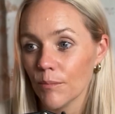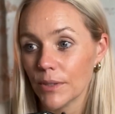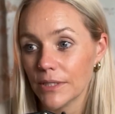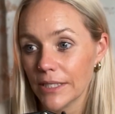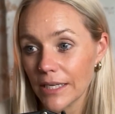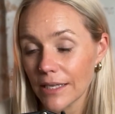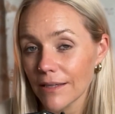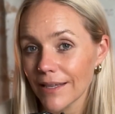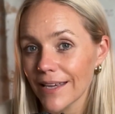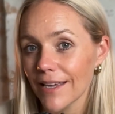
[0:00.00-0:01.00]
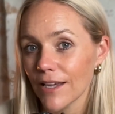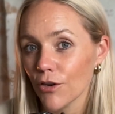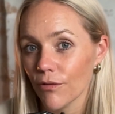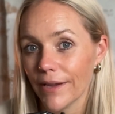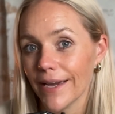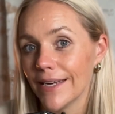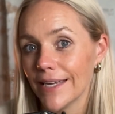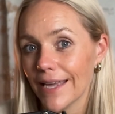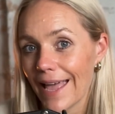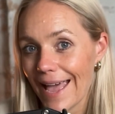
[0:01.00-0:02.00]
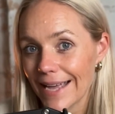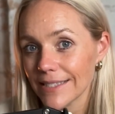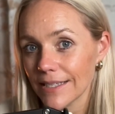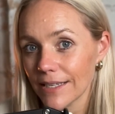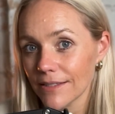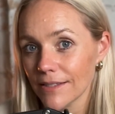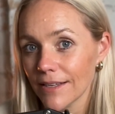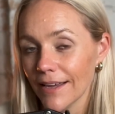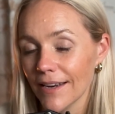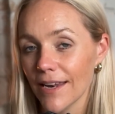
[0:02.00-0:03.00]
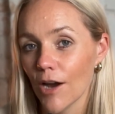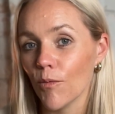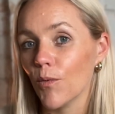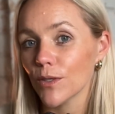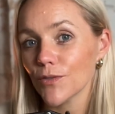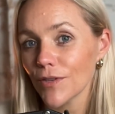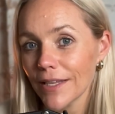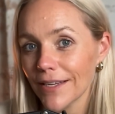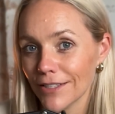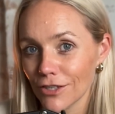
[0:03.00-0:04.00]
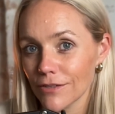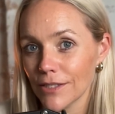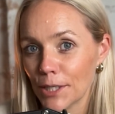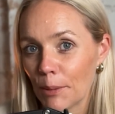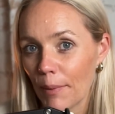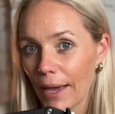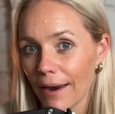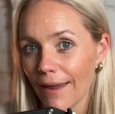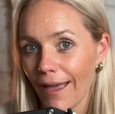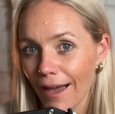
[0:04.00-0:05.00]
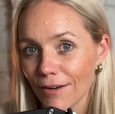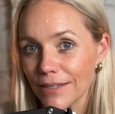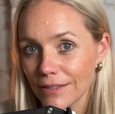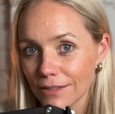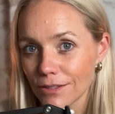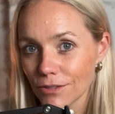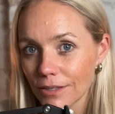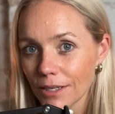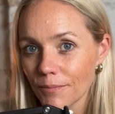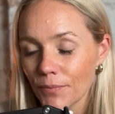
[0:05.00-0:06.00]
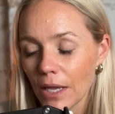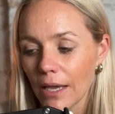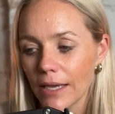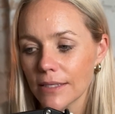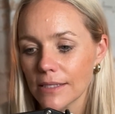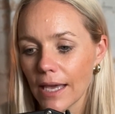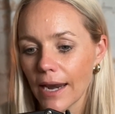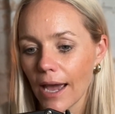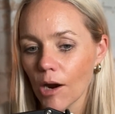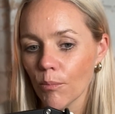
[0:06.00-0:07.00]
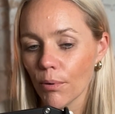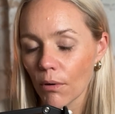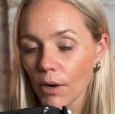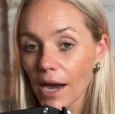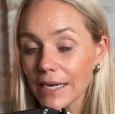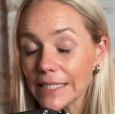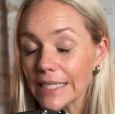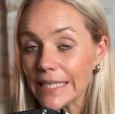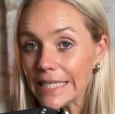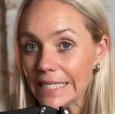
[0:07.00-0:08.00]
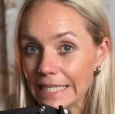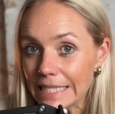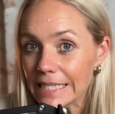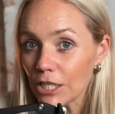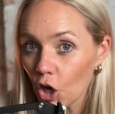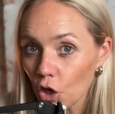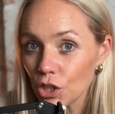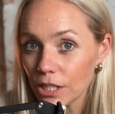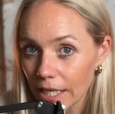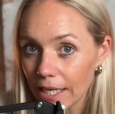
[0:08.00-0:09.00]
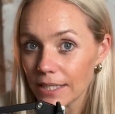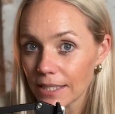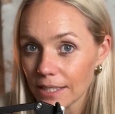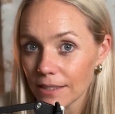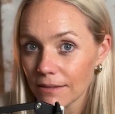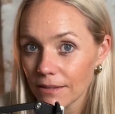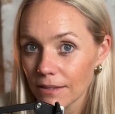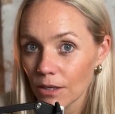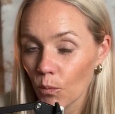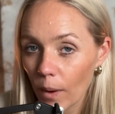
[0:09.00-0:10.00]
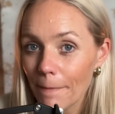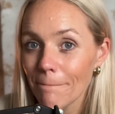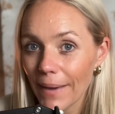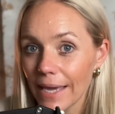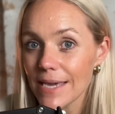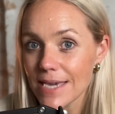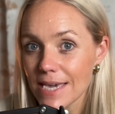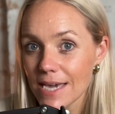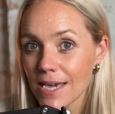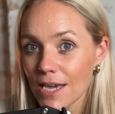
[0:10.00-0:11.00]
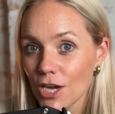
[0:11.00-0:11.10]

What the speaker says: particularly creating assets. Now, what's really interesting about our industry is that our product is content. We're making